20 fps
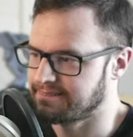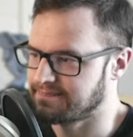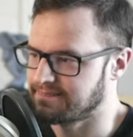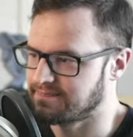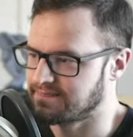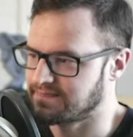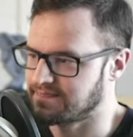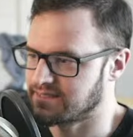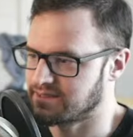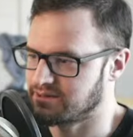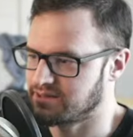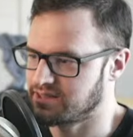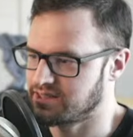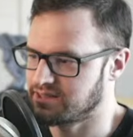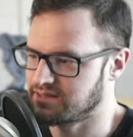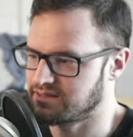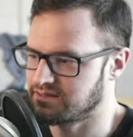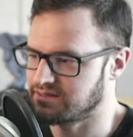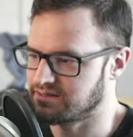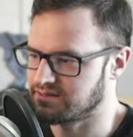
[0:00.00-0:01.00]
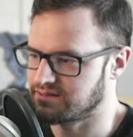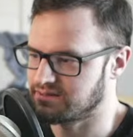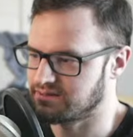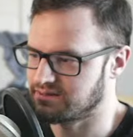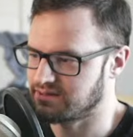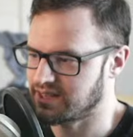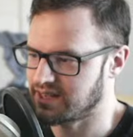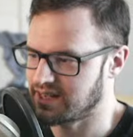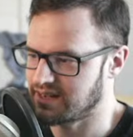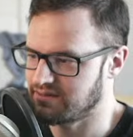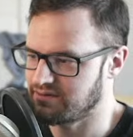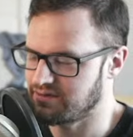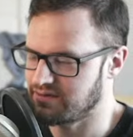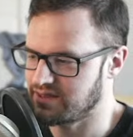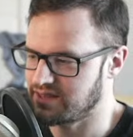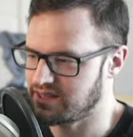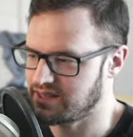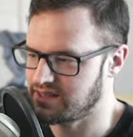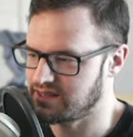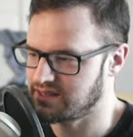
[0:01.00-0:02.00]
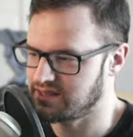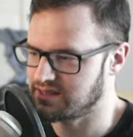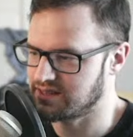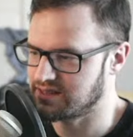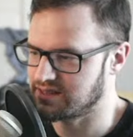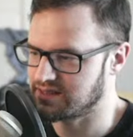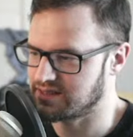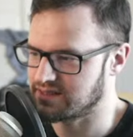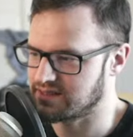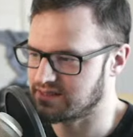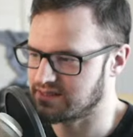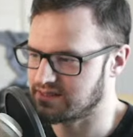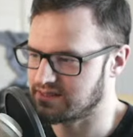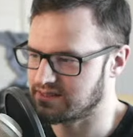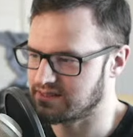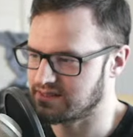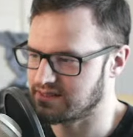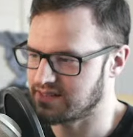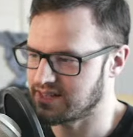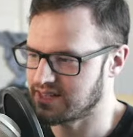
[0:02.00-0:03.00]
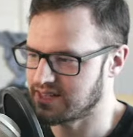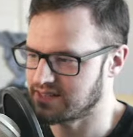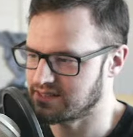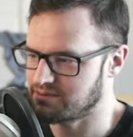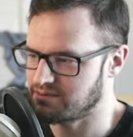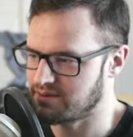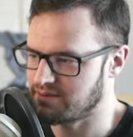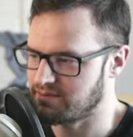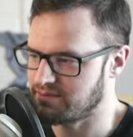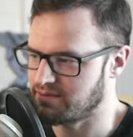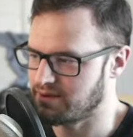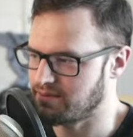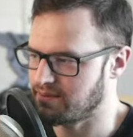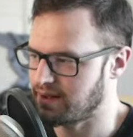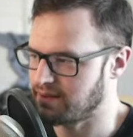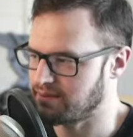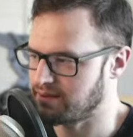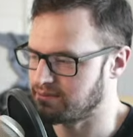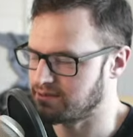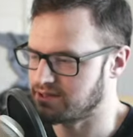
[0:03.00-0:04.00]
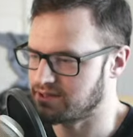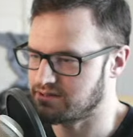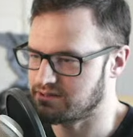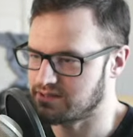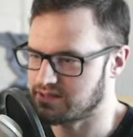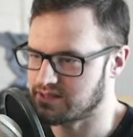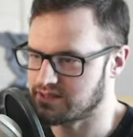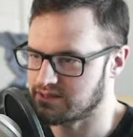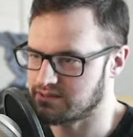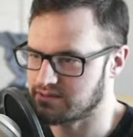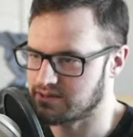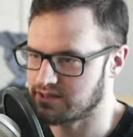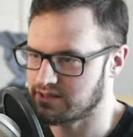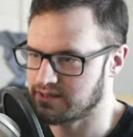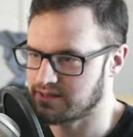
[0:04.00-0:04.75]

So we have these, I guess we might be able to use this one.